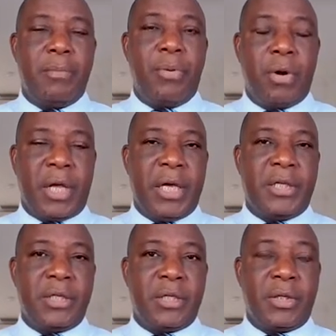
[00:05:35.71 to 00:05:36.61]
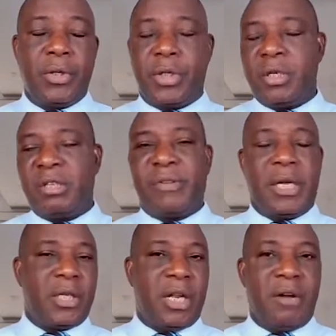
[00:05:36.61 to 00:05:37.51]
brokerage institutions,
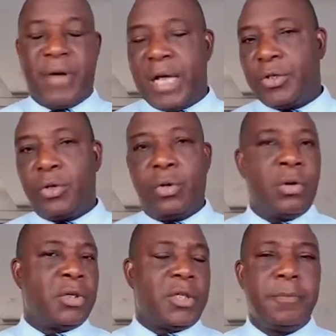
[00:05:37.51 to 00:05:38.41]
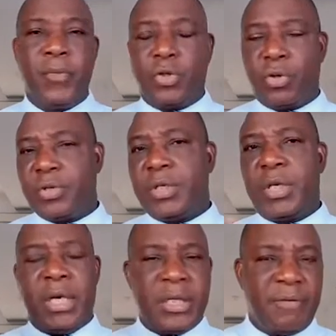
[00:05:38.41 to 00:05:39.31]
financial advisors,
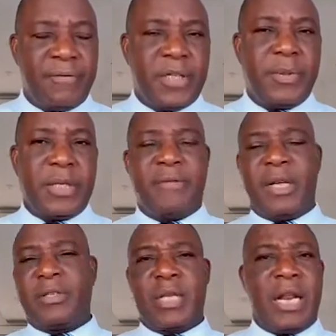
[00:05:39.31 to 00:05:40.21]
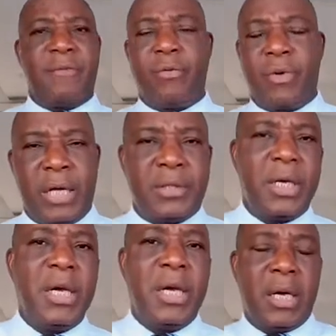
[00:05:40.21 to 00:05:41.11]
trustees, investment advisors, and everyone else,
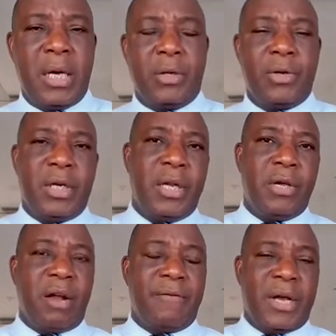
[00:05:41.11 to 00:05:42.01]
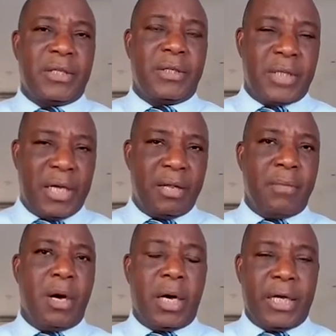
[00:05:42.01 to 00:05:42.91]
including legal advisors in the
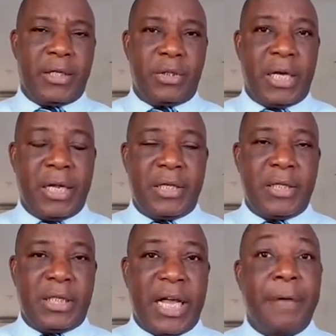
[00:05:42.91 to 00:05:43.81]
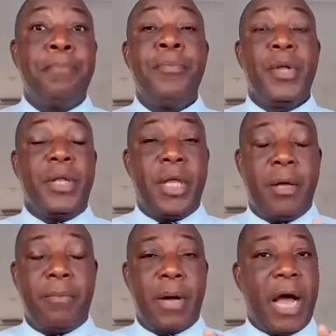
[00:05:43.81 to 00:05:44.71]
market together today.
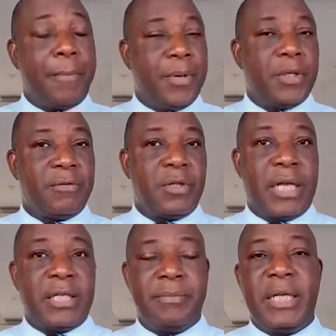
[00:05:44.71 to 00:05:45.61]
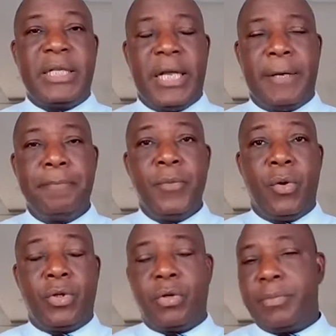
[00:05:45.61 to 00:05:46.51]
The high point of today's meeting,
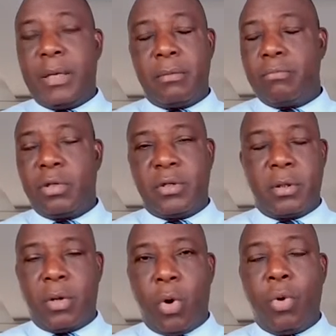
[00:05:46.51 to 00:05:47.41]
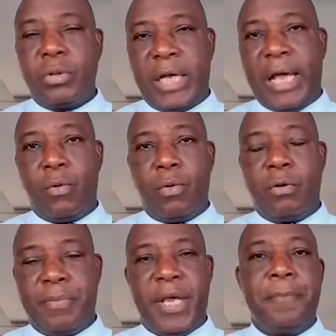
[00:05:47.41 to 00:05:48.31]
which will be the whole day,
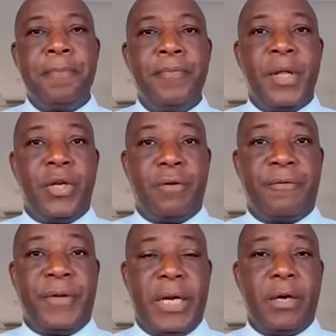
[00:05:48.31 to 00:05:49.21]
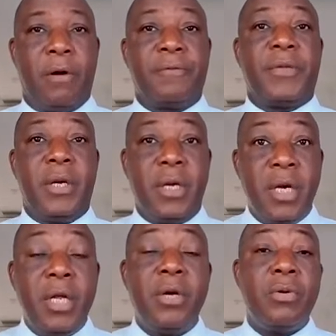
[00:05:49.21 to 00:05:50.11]
would be the unveiling of the
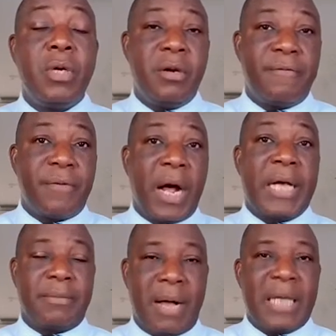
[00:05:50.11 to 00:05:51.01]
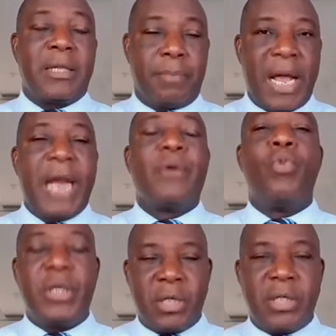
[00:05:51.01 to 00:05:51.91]
newly revised master plan,
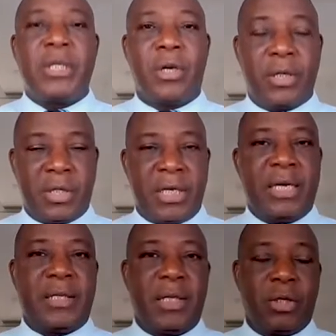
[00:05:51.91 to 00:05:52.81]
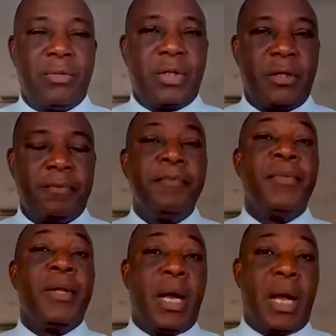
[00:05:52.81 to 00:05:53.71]
which the Securities and Exchange Commission
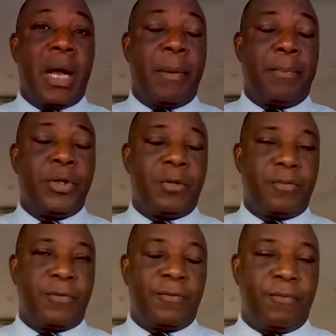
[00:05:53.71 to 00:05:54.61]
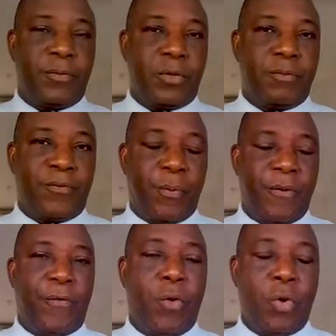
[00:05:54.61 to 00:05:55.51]
put
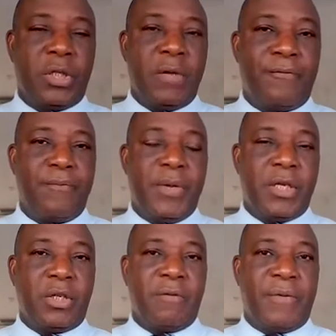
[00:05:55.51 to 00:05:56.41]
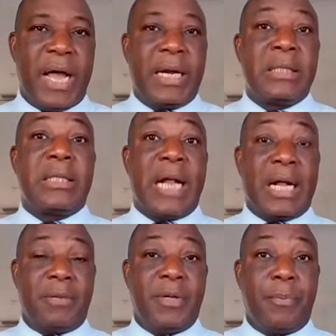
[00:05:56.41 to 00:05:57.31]
before the Ministry of Finance. That
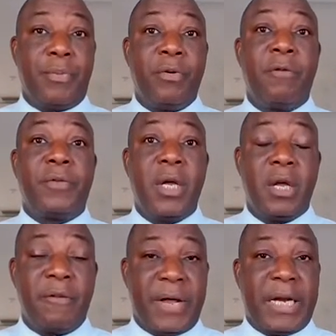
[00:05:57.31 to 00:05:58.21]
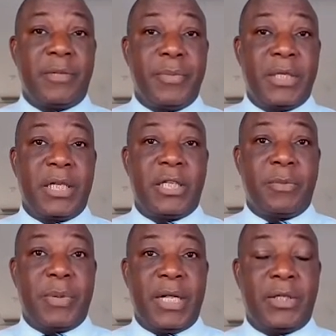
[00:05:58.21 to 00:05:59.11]
has been approved. The Finance Minister is
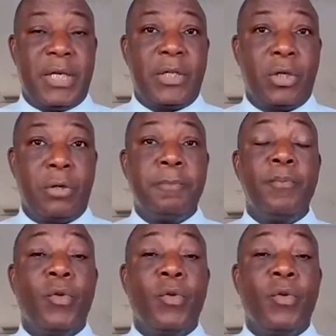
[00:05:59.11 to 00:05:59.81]
expected today to